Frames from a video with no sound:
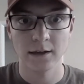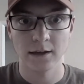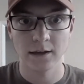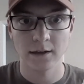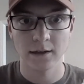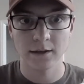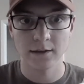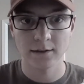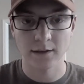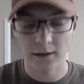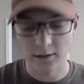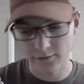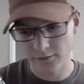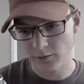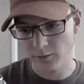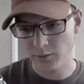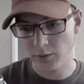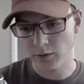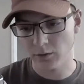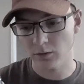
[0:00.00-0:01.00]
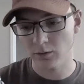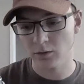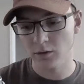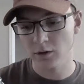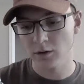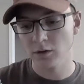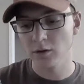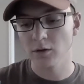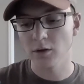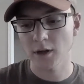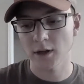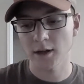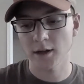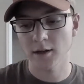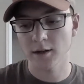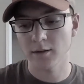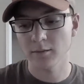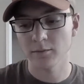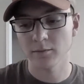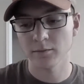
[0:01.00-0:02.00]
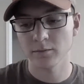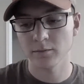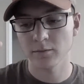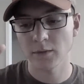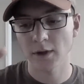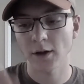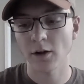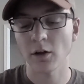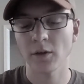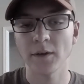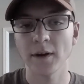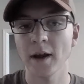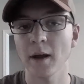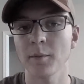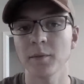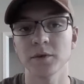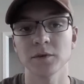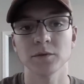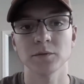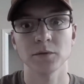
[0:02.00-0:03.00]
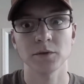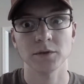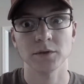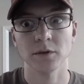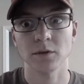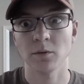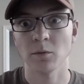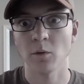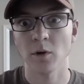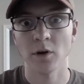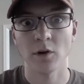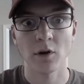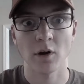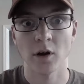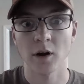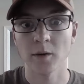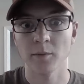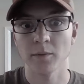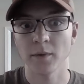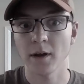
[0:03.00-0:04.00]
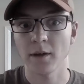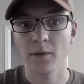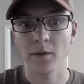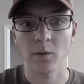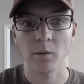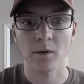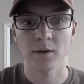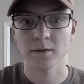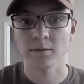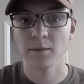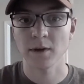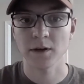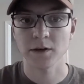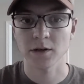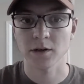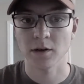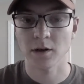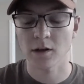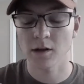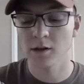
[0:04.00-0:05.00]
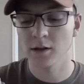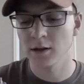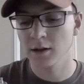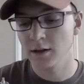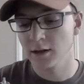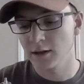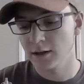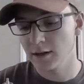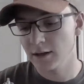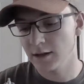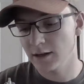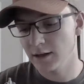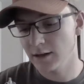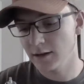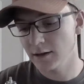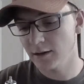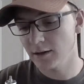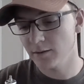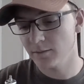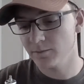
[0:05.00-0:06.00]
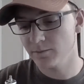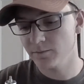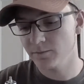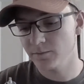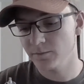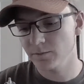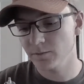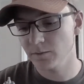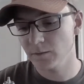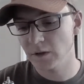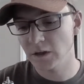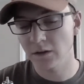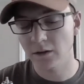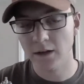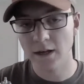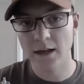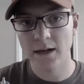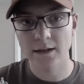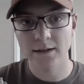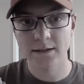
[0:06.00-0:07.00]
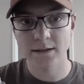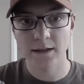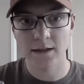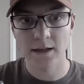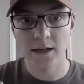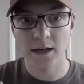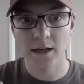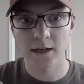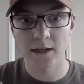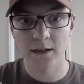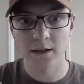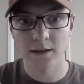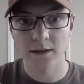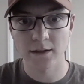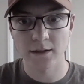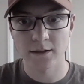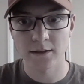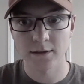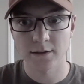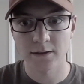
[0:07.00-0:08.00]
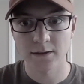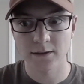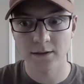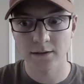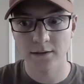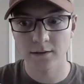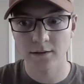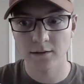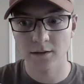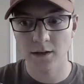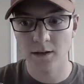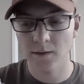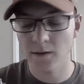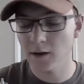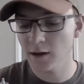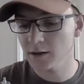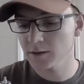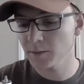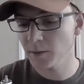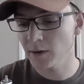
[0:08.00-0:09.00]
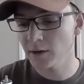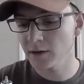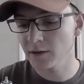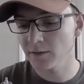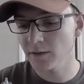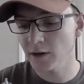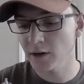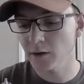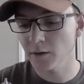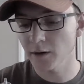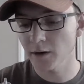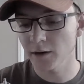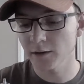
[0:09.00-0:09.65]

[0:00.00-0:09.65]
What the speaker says: telephone pole. And all the damage was to the one arm, and there wasn't much at all. You'll kind of see that in the next part of the video here.